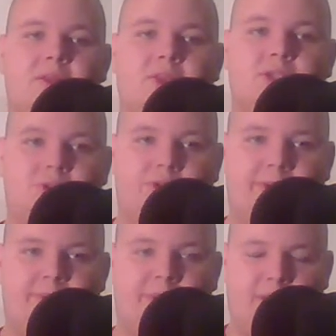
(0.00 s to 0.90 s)

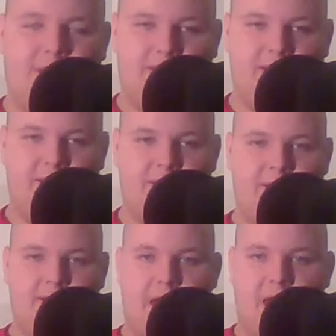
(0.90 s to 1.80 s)
stream
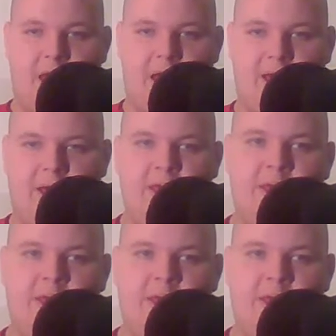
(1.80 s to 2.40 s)
here.